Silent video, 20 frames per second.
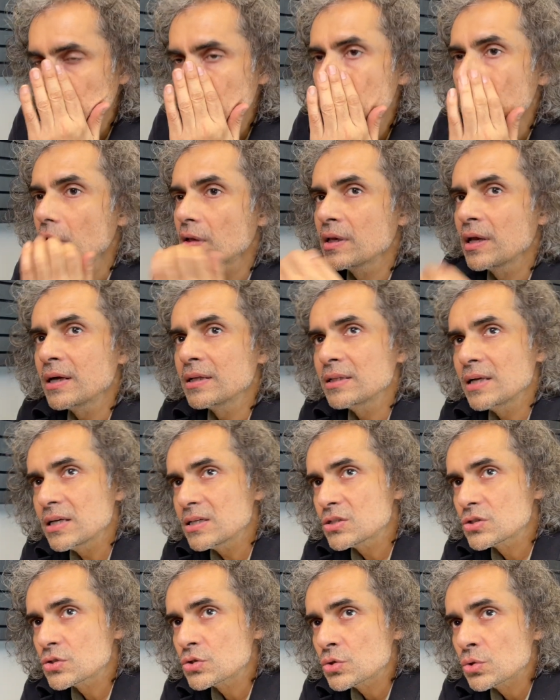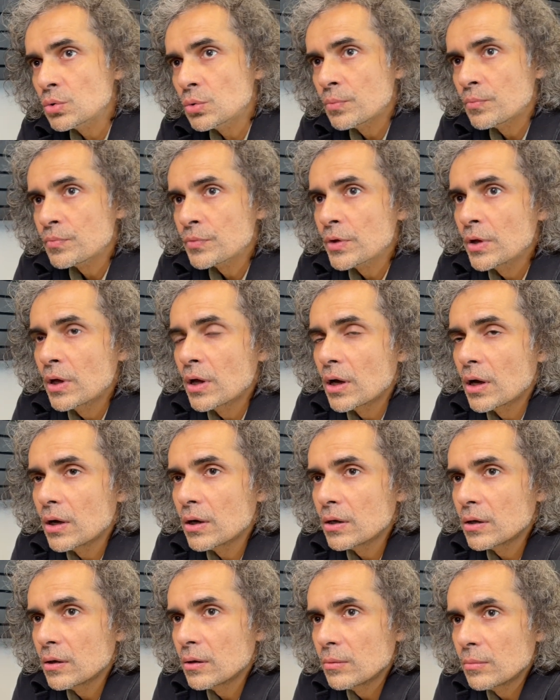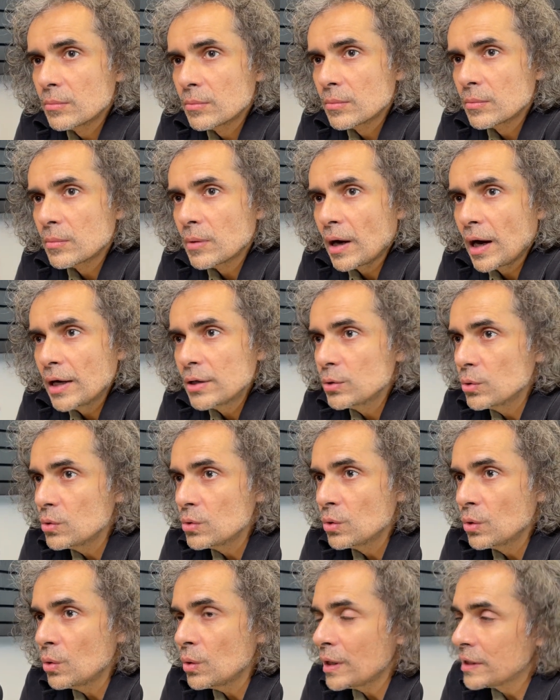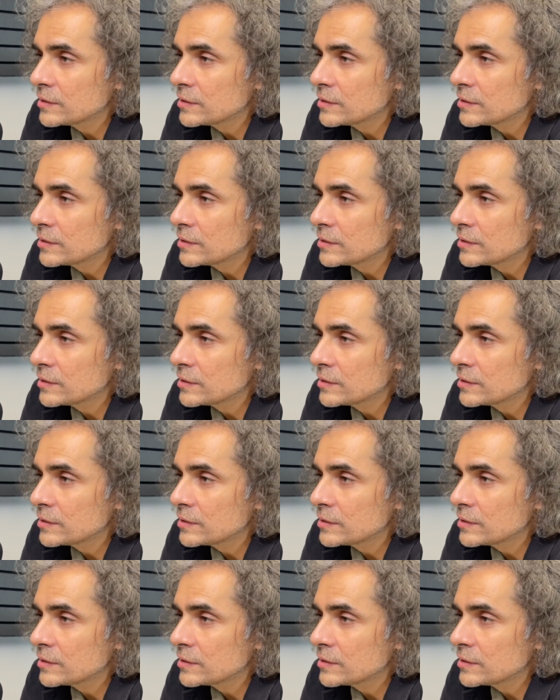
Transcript: Yeah, that's true. Um, I don't know.